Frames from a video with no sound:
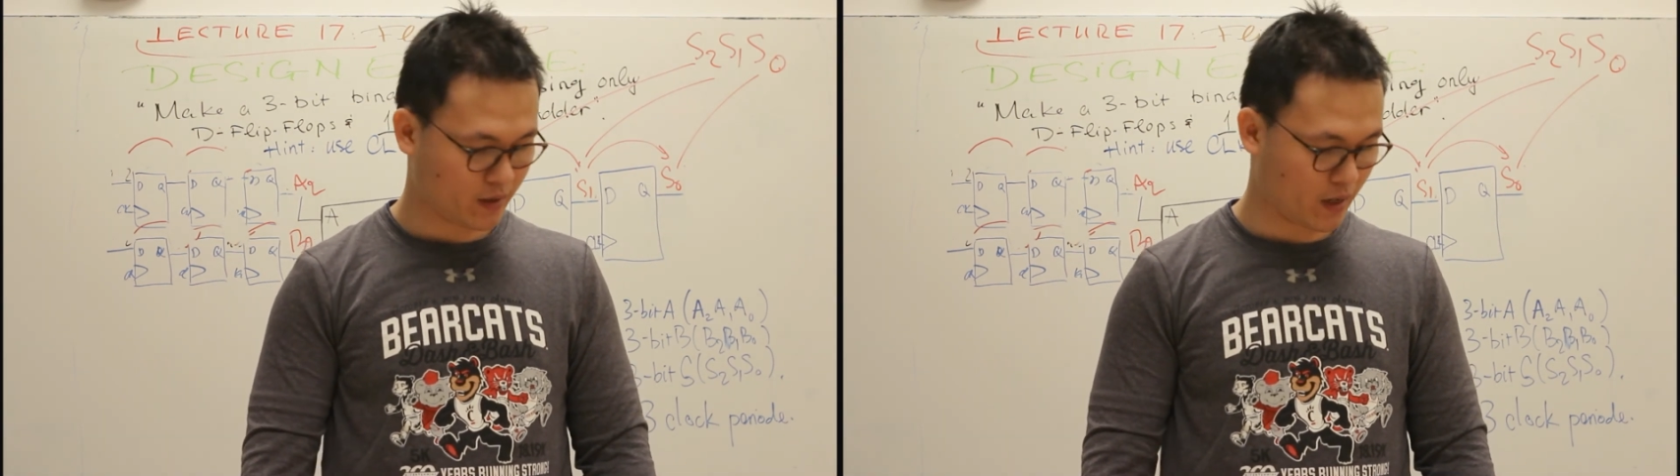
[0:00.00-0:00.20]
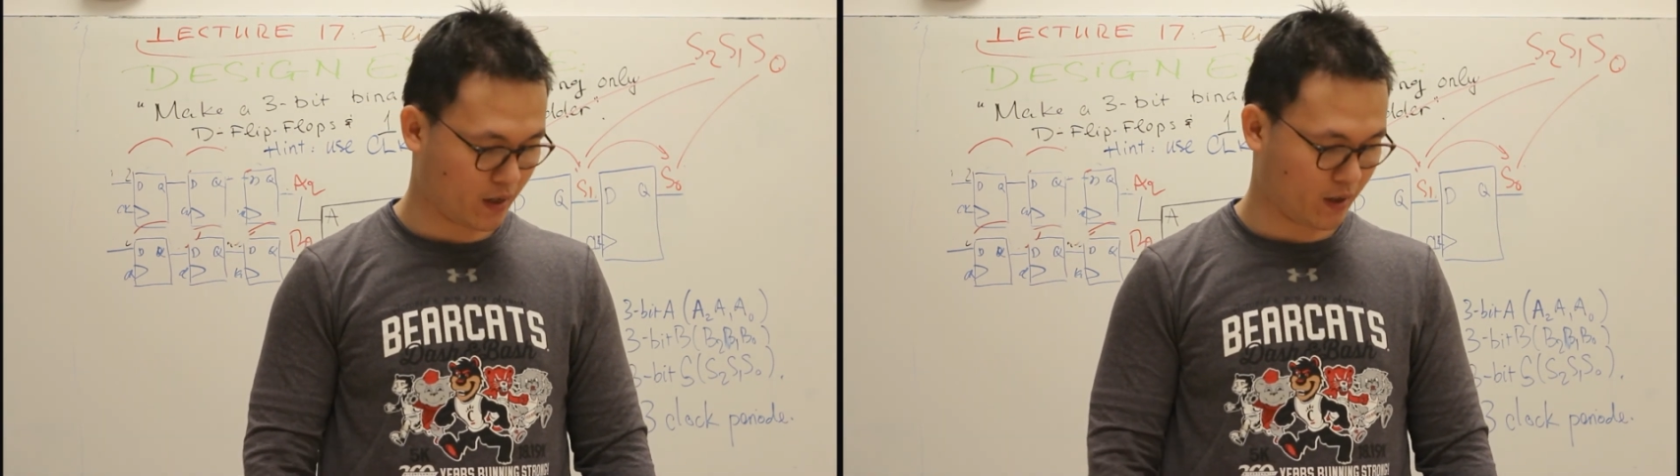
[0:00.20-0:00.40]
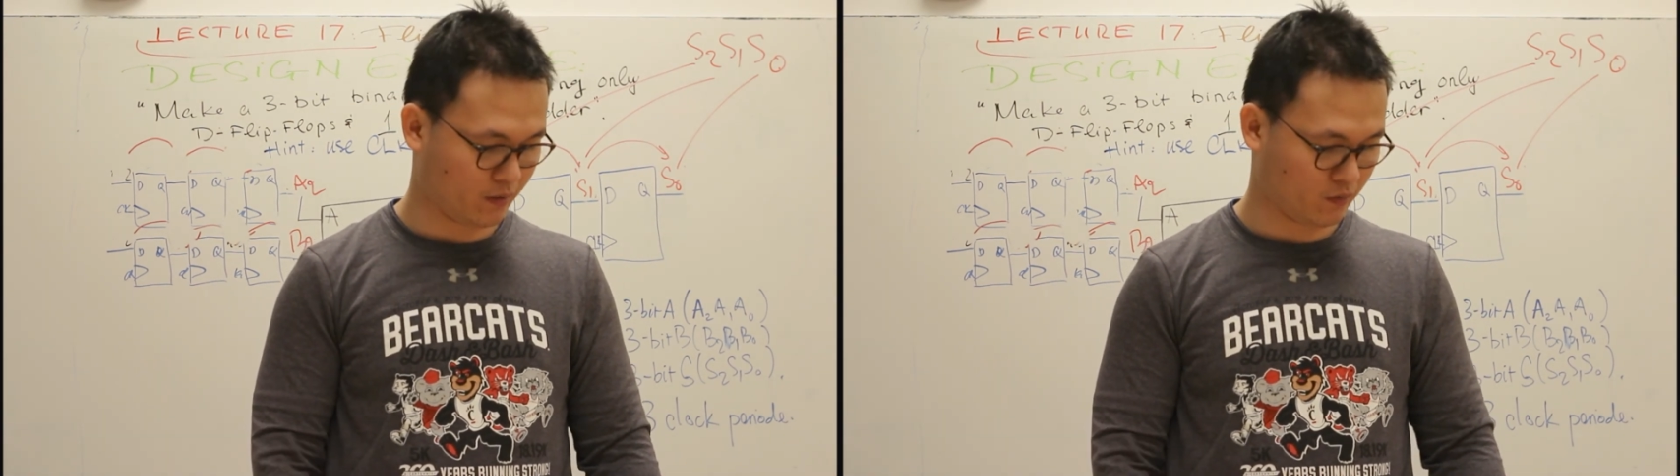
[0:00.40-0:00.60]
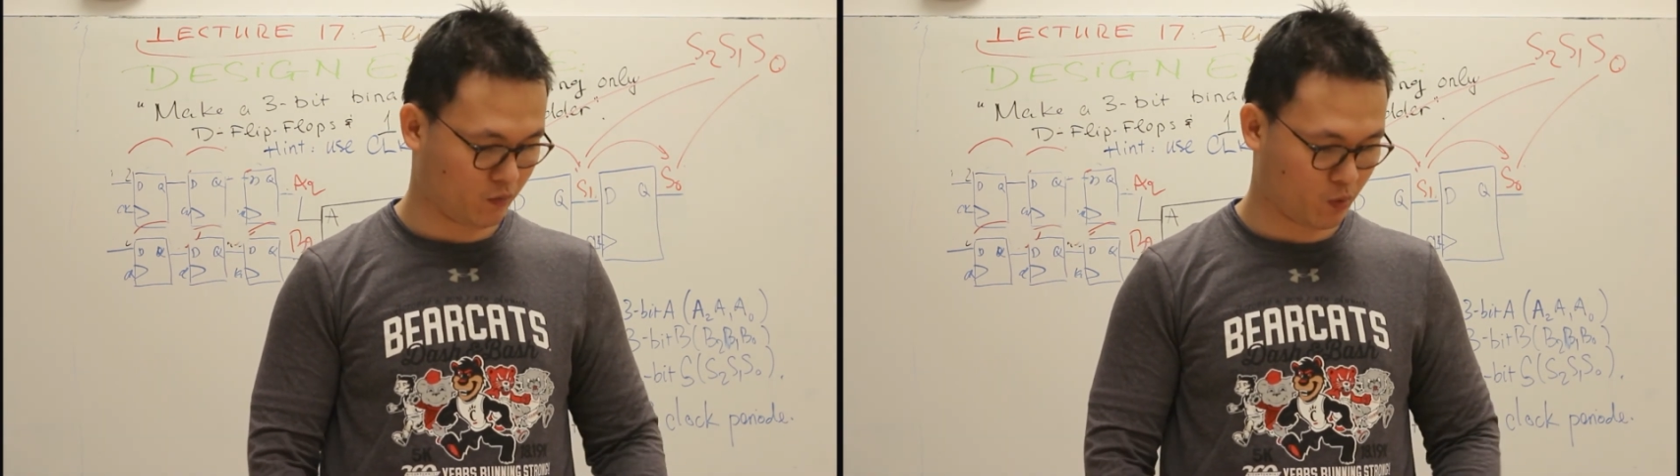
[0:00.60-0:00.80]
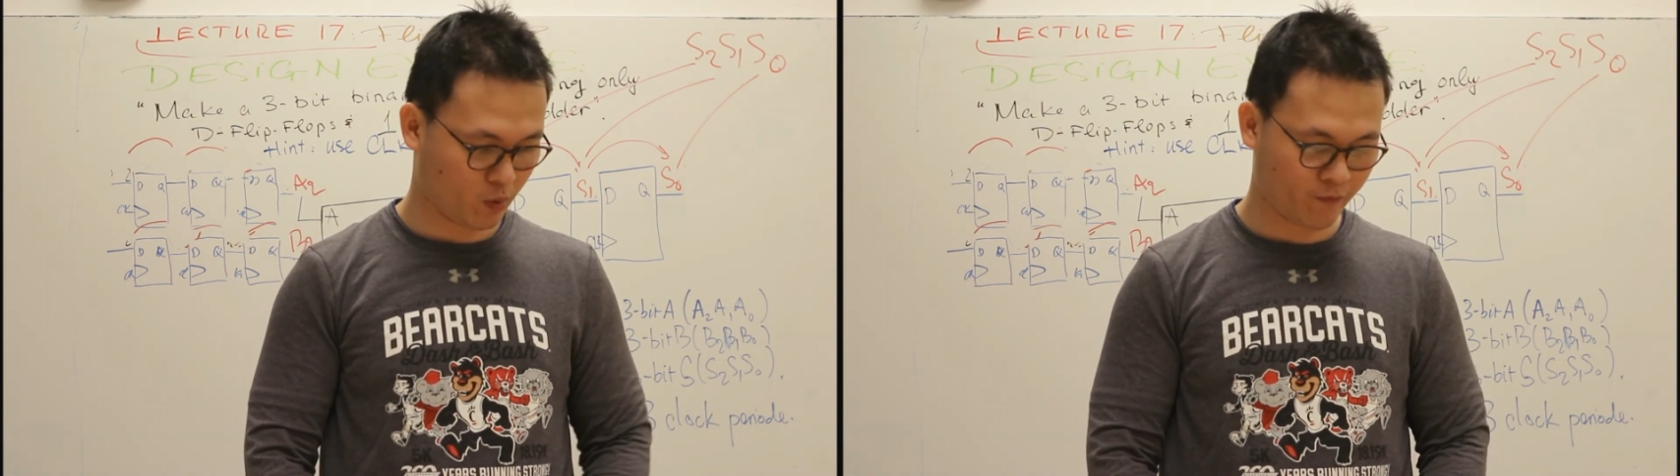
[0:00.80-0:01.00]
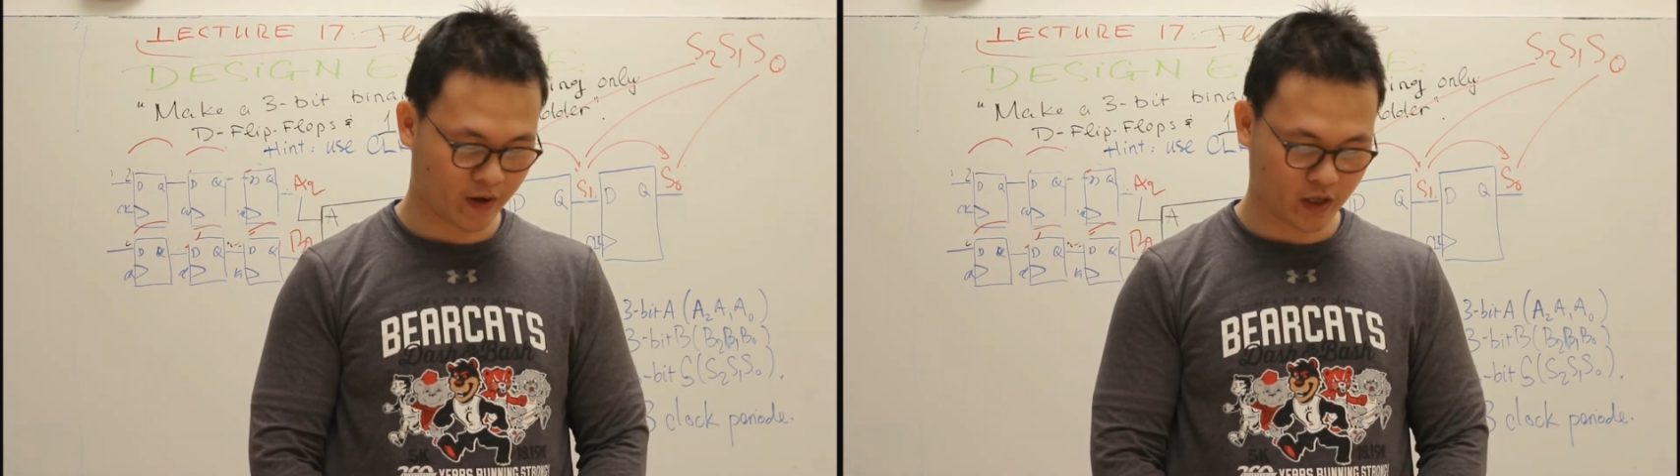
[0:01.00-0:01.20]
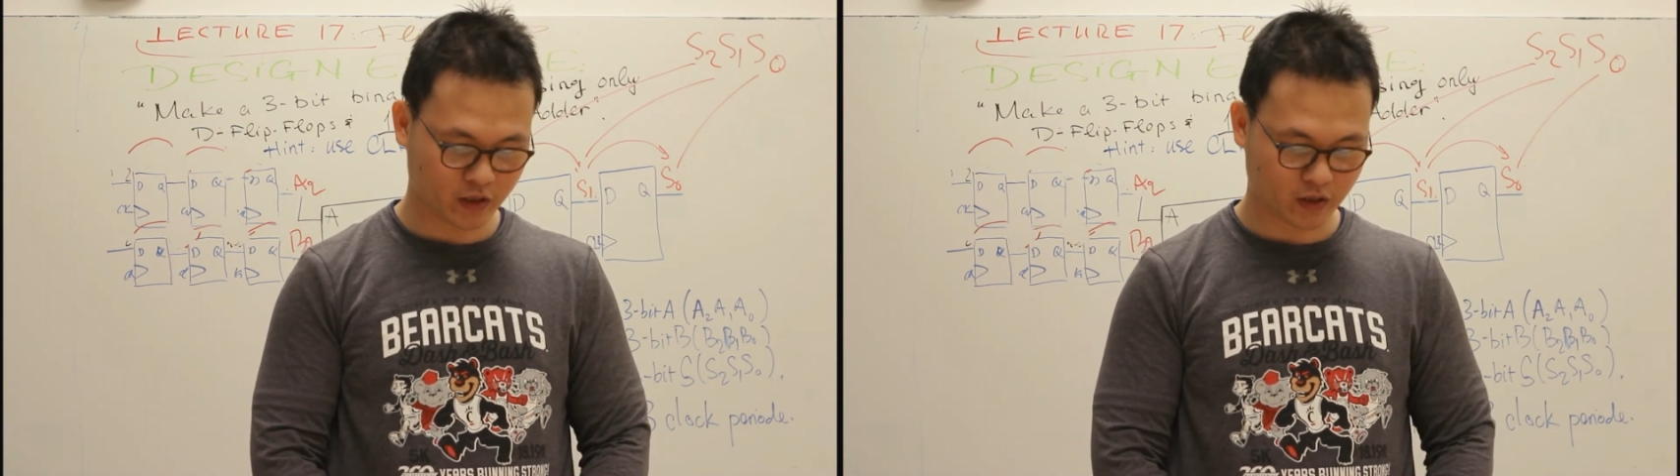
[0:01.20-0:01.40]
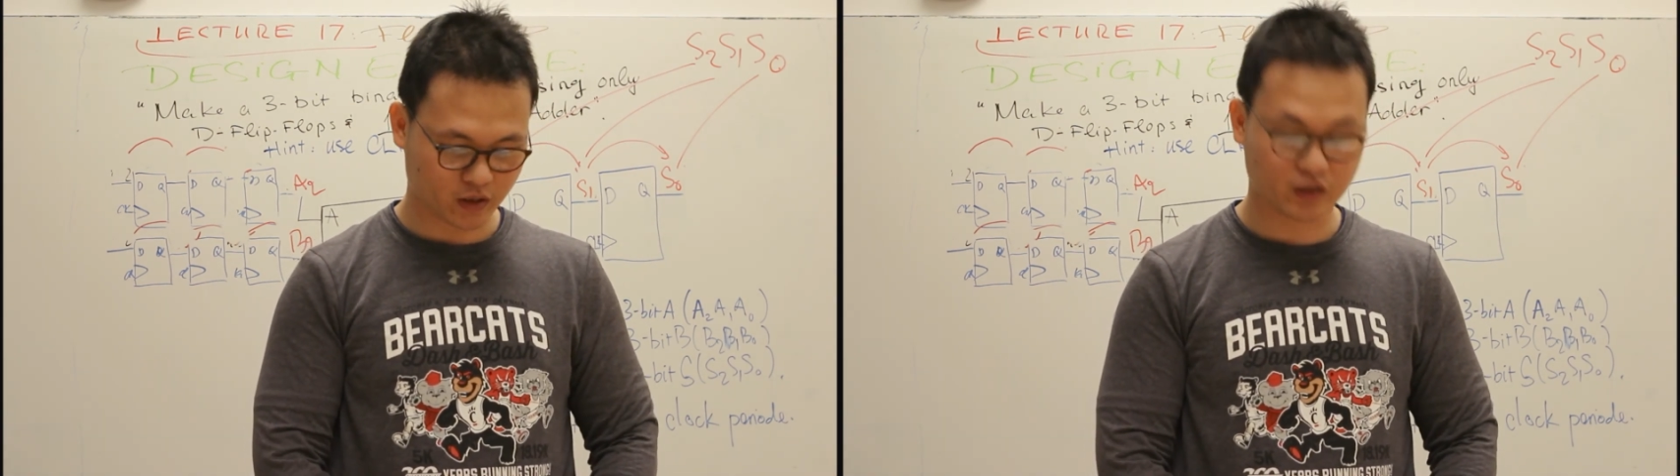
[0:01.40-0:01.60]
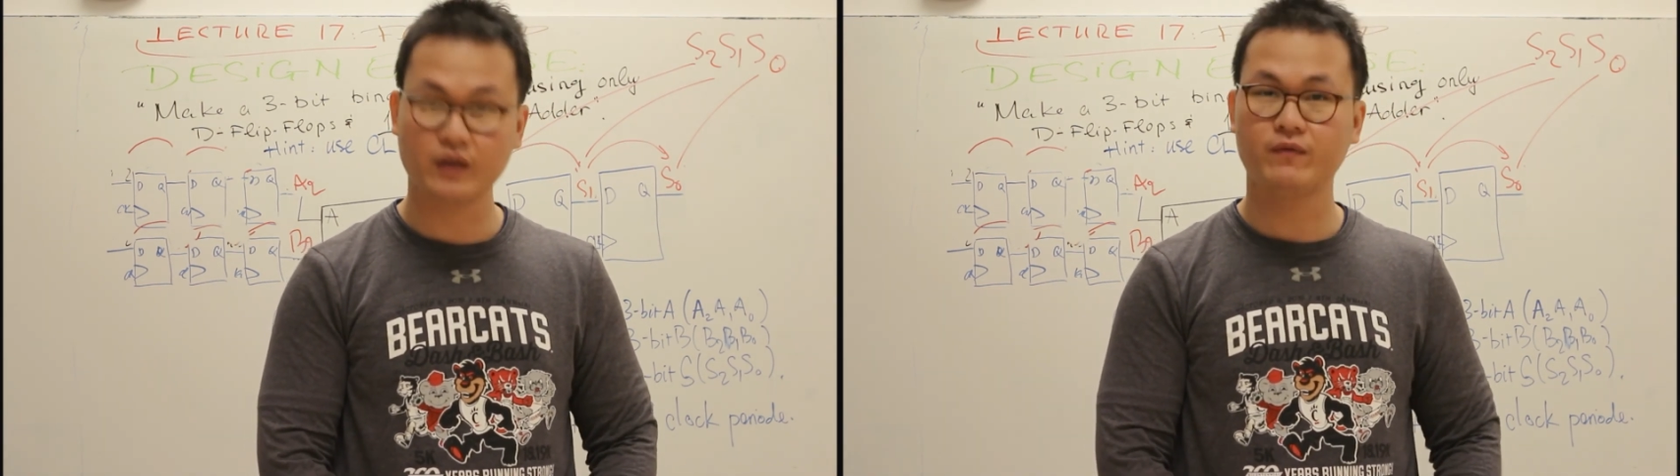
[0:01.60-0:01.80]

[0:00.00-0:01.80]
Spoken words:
Then we will finish this D